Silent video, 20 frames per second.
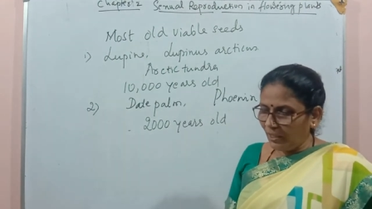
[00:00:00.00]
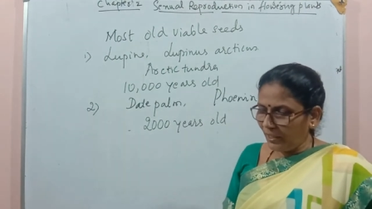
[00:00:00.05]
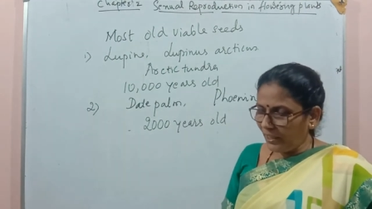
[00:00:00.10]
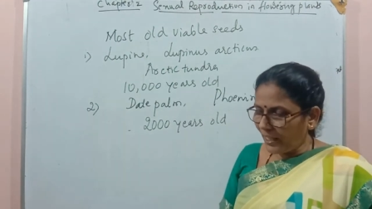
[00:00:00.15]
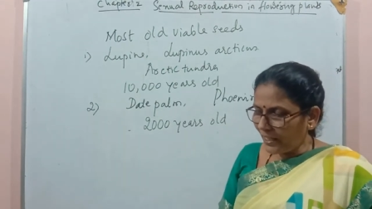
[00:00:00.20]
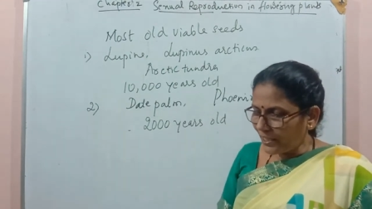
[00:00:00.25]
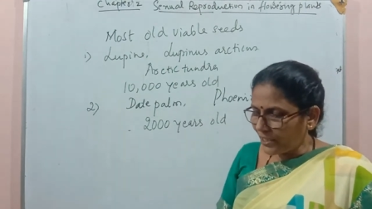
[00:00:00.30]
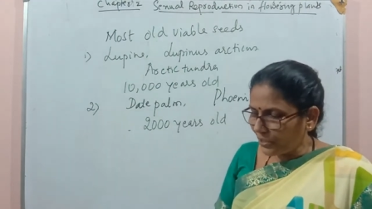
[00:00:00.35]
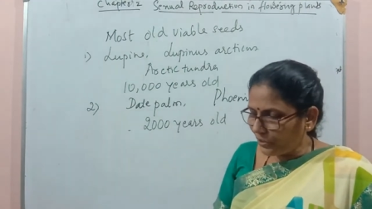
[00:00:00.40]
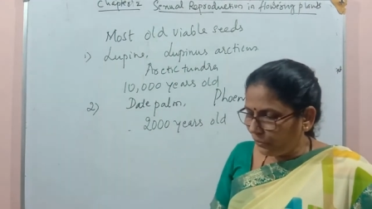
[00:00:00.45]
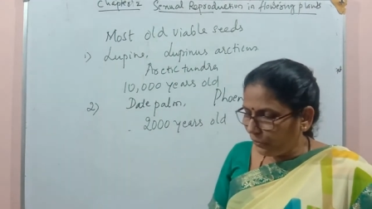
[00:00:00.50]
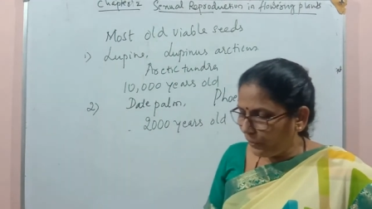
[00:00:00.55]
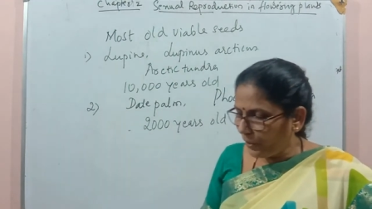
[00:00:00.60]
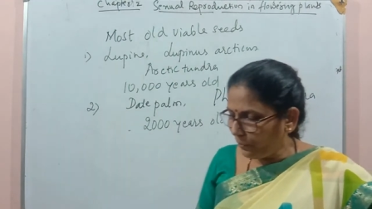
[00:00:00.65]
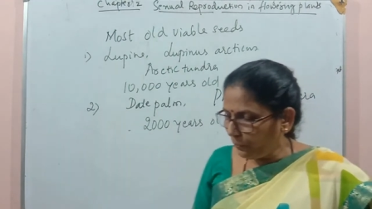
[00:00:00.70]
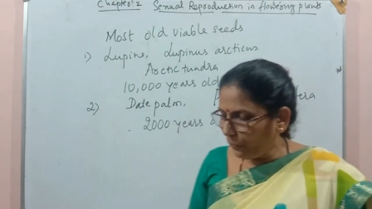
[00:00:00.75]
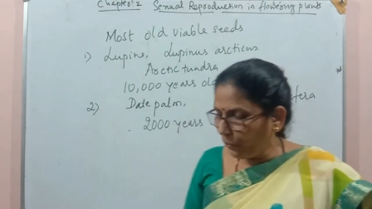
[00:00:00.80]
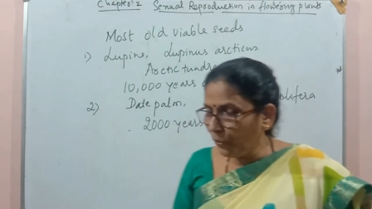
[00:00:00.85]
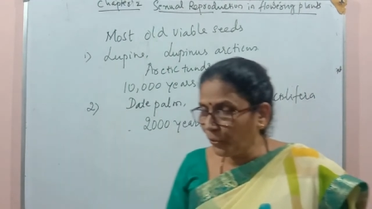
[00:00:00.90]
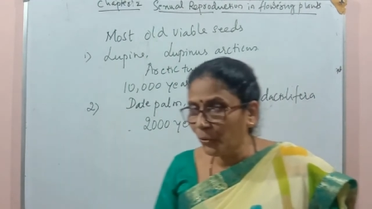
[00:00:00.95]
Next,
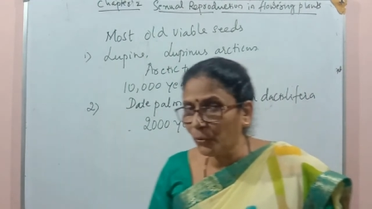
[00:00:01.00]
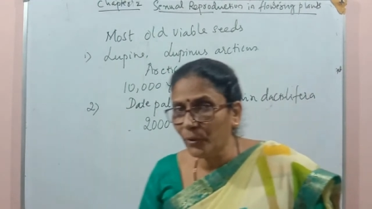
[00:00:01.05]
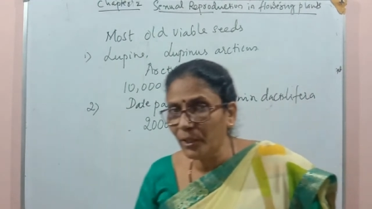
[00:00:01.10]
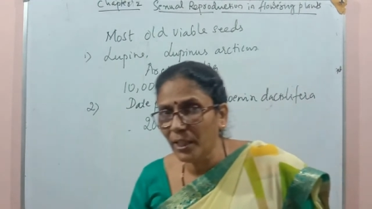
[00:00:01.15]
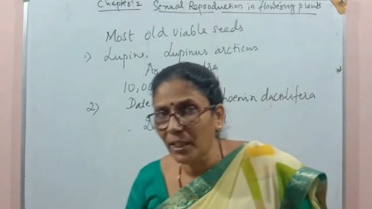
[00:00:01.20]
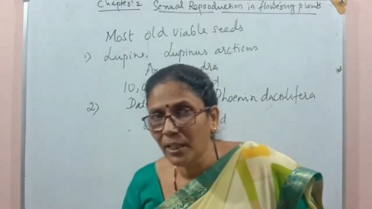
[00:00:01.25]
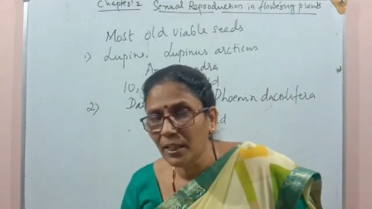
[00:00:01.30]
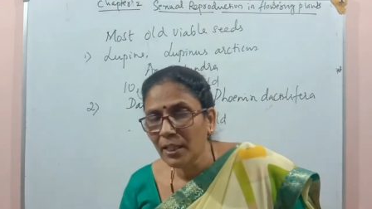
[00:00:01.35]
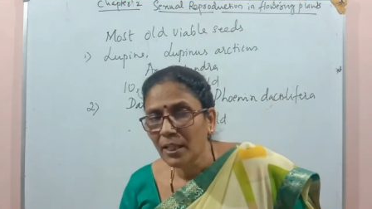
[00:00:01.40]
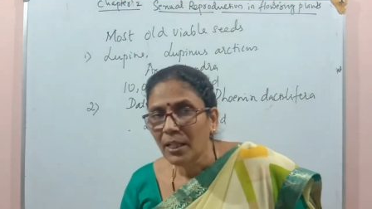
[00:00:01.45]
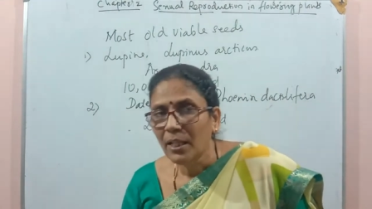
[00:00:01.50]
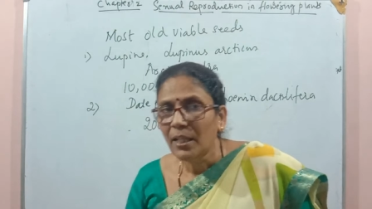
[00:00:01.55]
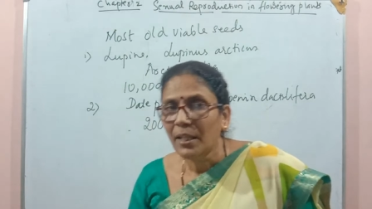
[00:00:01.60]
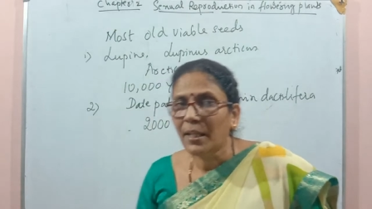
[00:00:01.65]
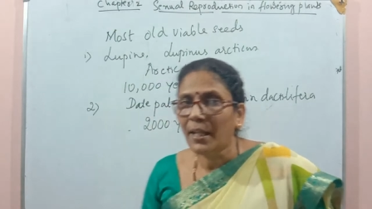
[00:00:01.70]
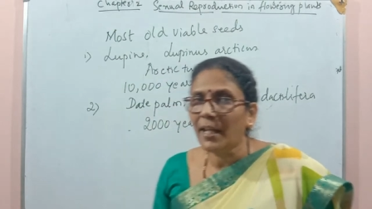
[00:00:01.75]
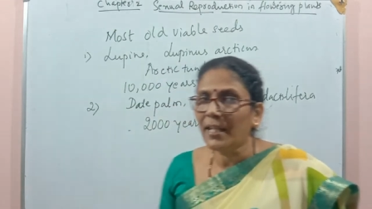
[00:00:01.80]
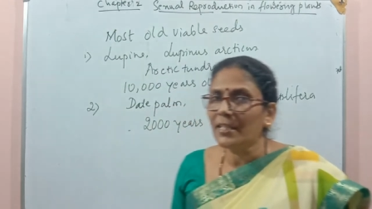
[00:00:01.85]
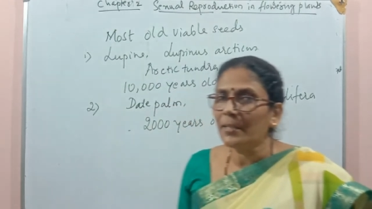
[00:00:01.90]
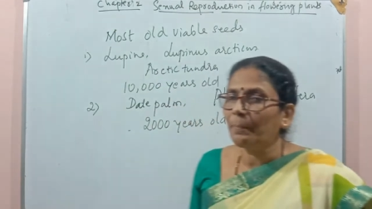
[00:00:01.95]
we move to the
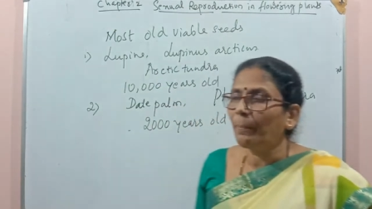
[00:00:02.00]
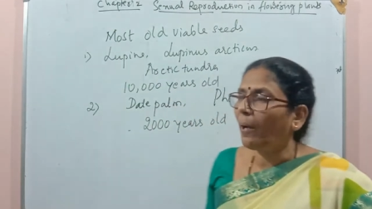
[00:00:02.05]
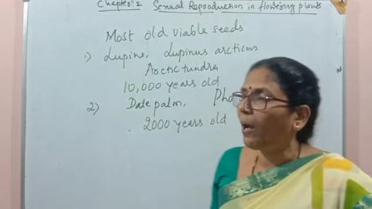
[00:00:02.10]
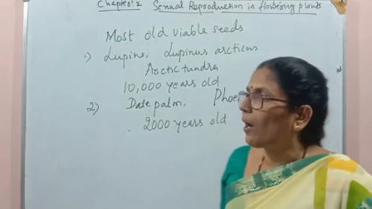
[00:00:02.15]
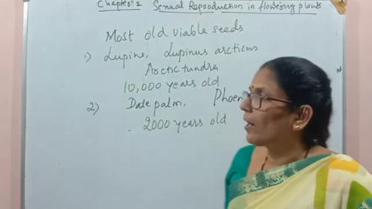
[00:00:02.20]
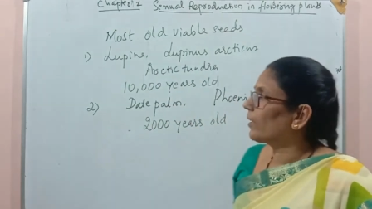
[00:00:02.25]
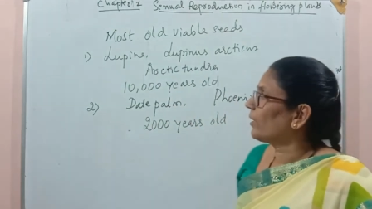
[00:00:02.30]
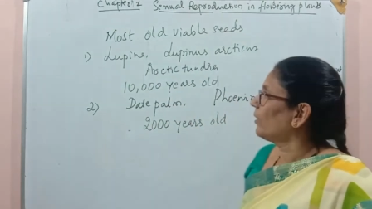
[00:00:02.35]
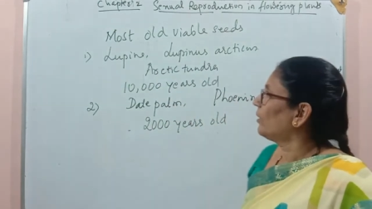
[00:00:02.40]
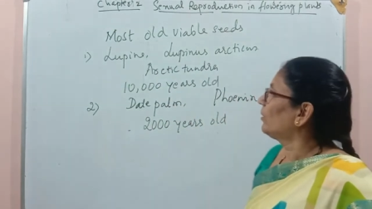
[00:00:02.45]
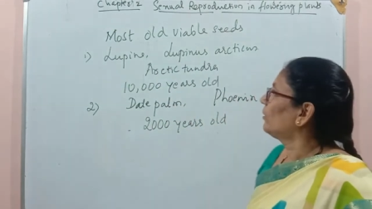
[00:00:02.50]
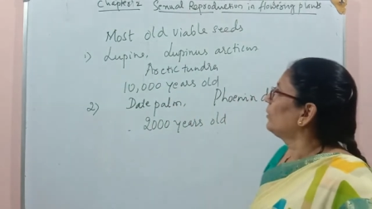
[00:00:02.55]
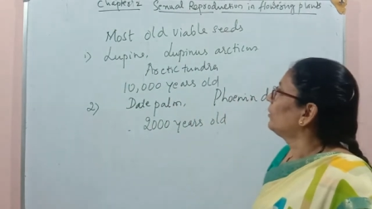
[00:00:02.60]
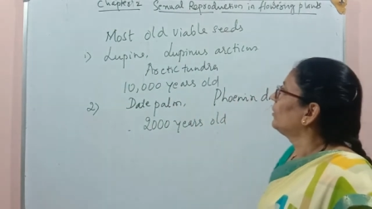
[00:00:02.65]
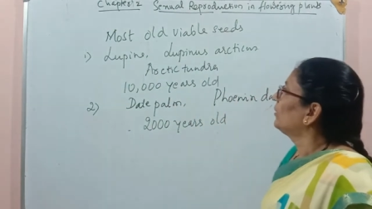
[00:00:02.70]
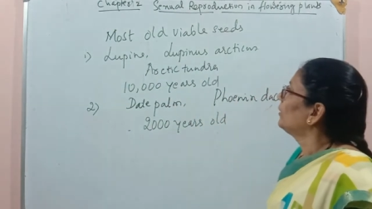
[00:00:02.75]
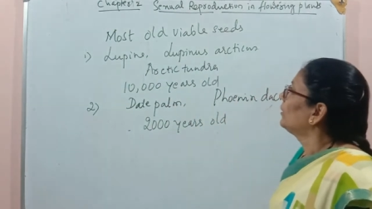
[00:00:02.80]
next part,